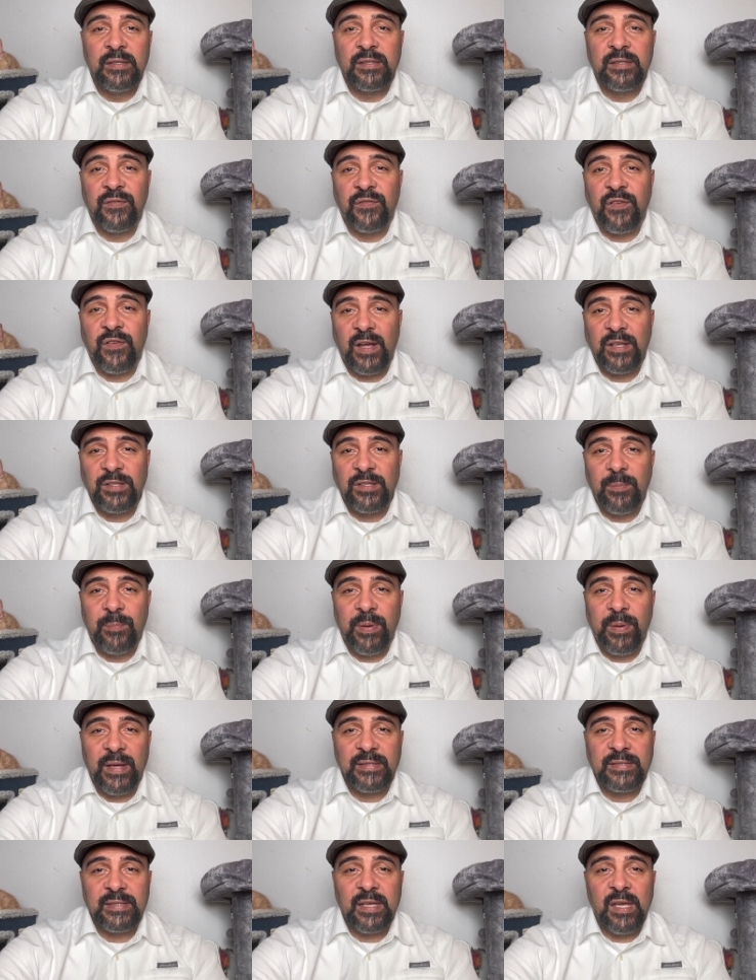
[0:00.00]
to find your
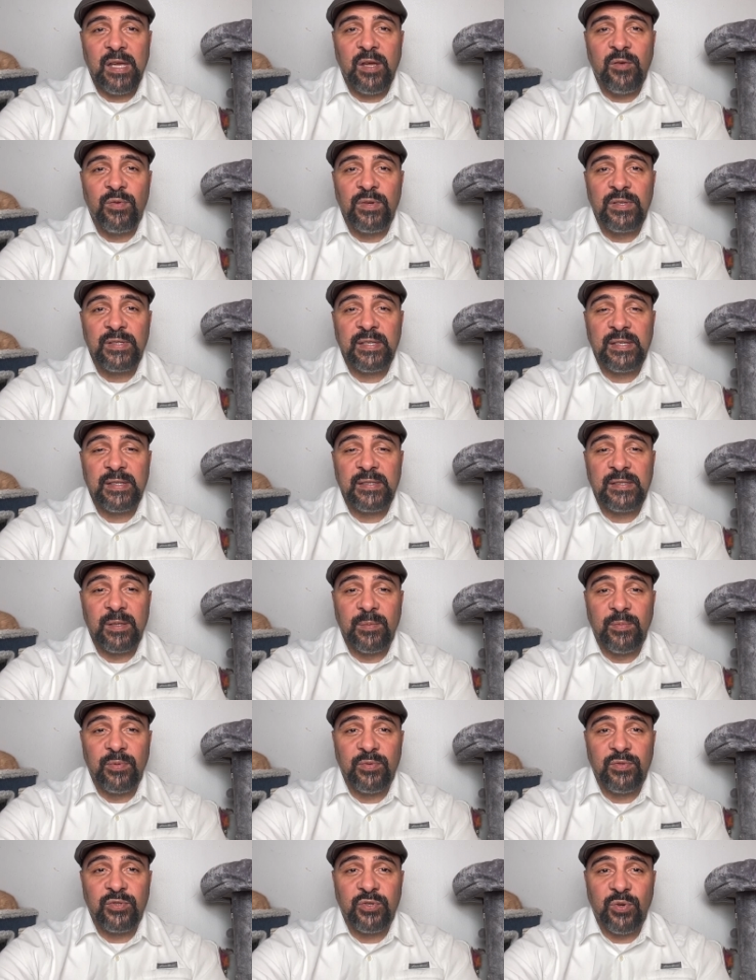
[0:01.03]
pet's
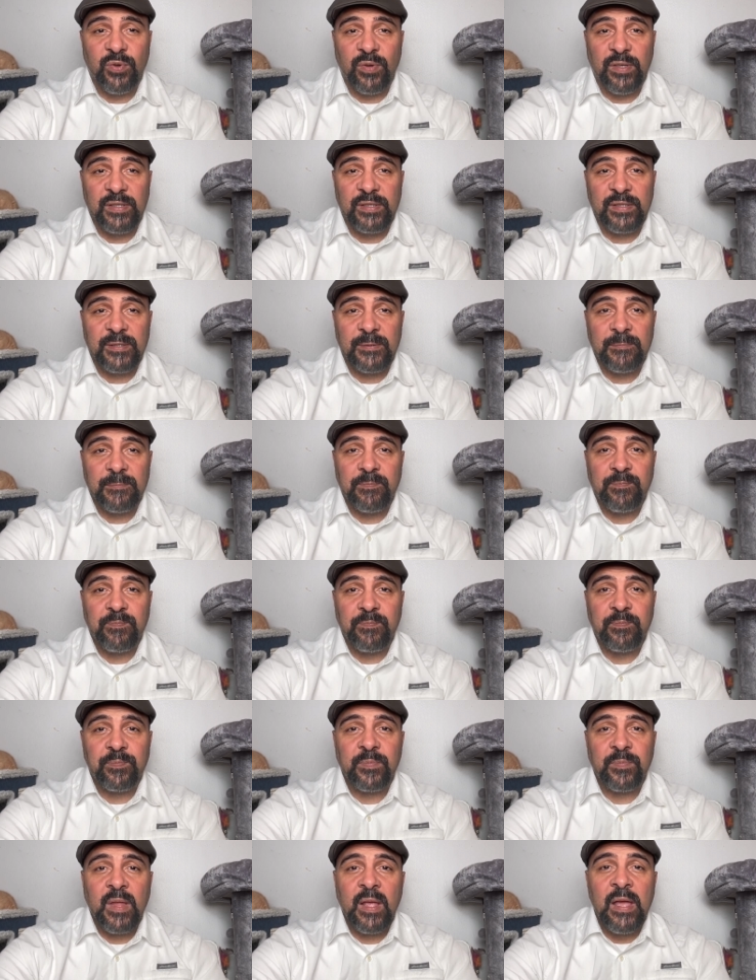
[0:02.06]
irresistible choice.
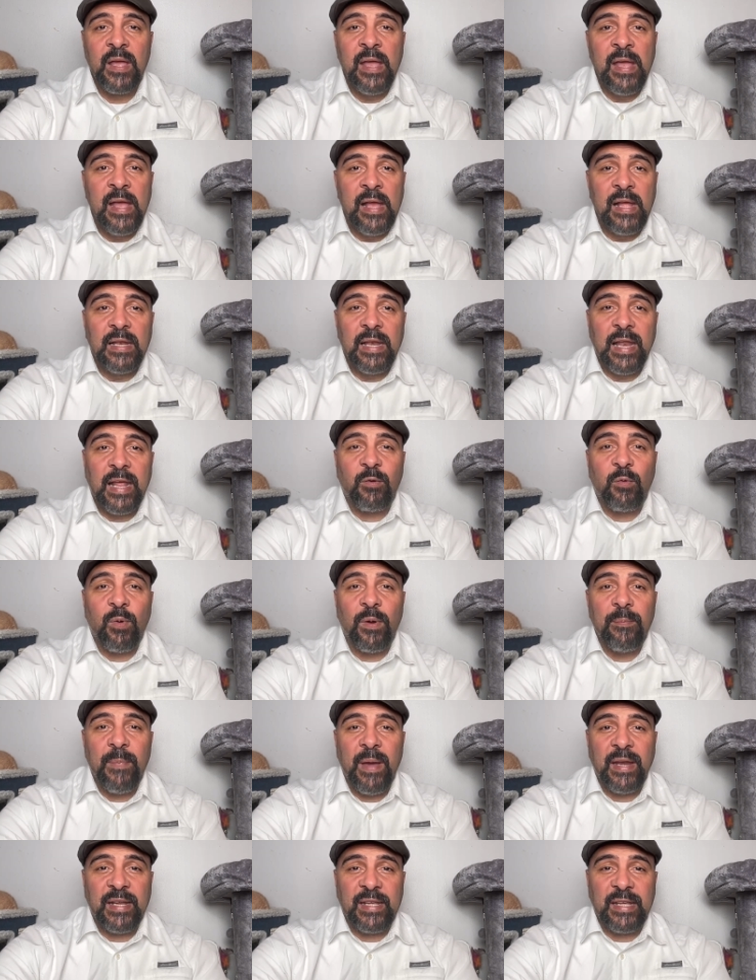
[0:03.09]
Liquid
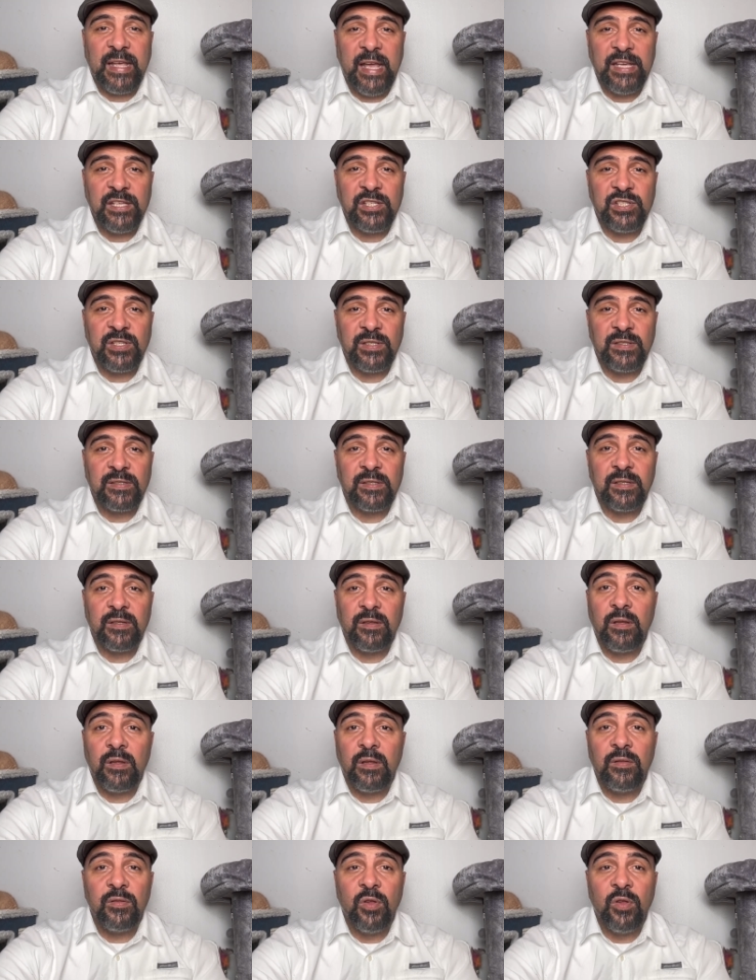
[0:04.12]
medications,
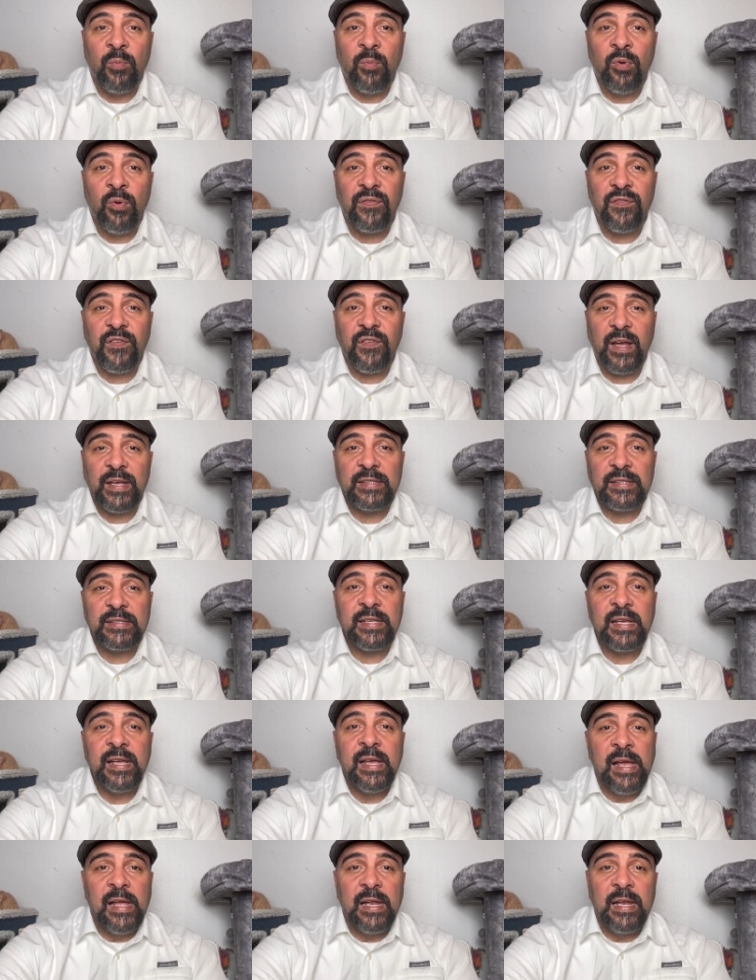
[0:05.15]
no more fights.
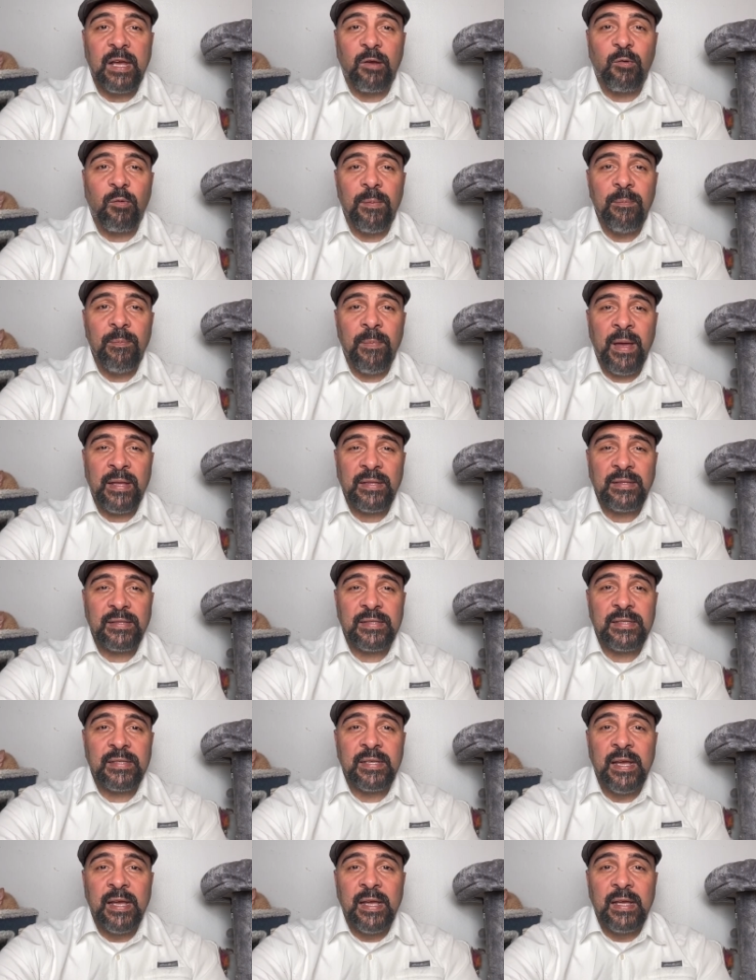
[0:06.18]
Liquid
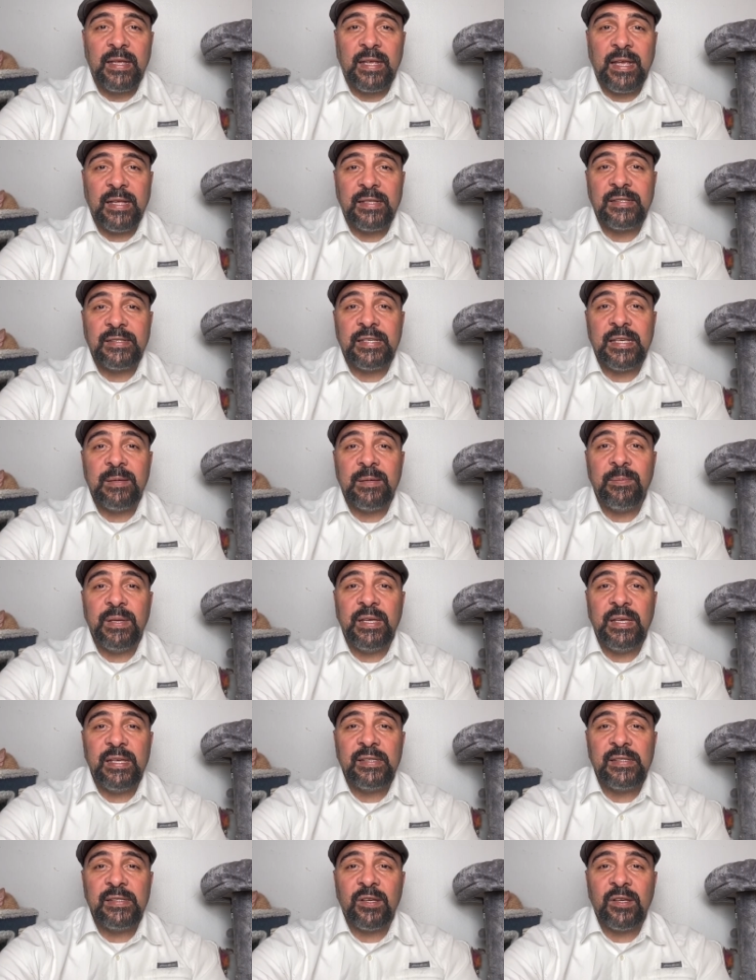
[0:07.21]
meds can seem
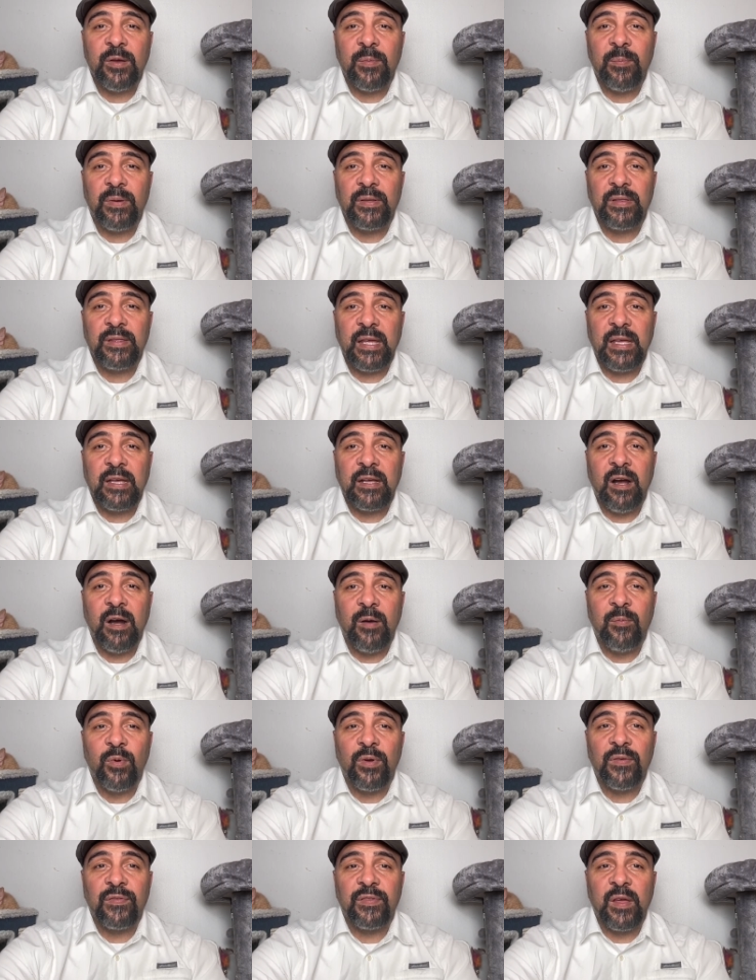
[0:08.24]
easier, but they
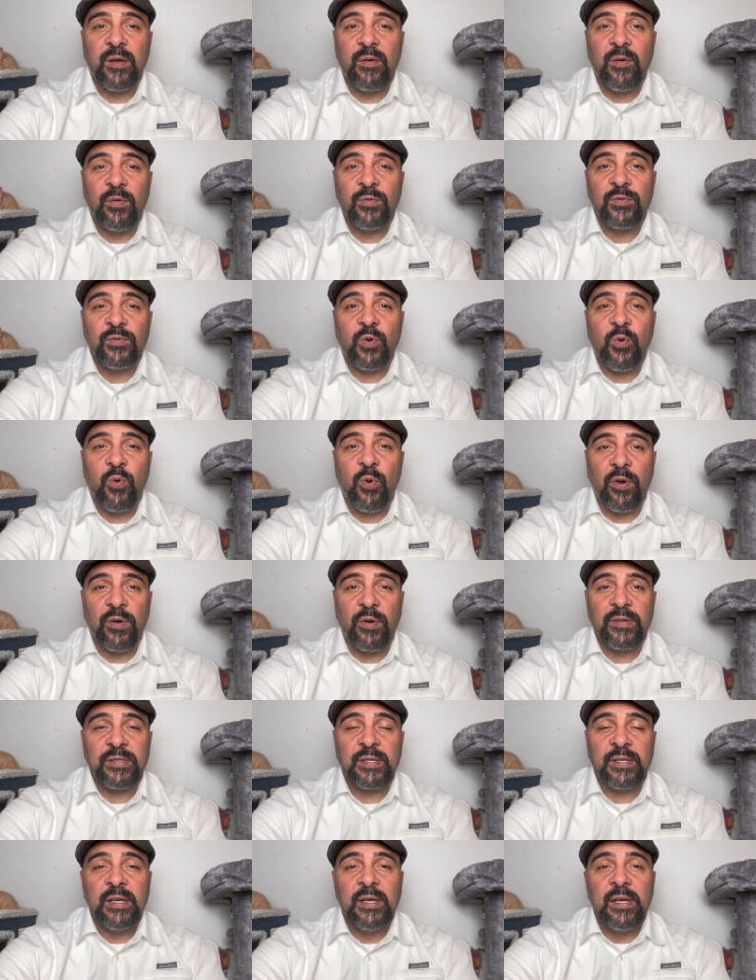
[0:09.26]
come with their own
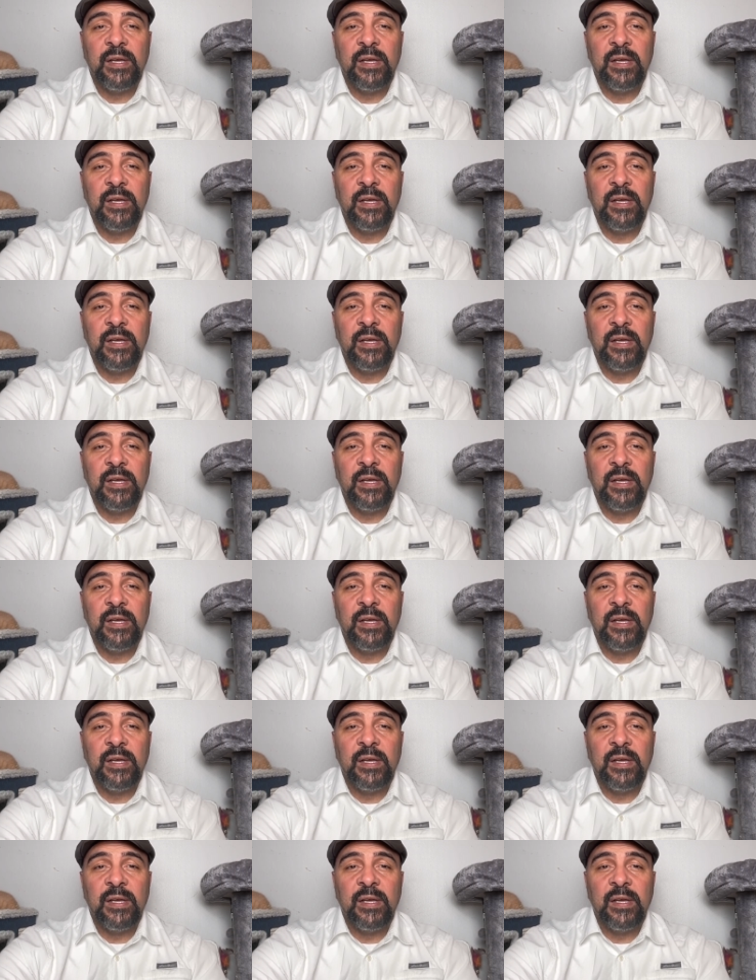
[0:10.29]
quirks.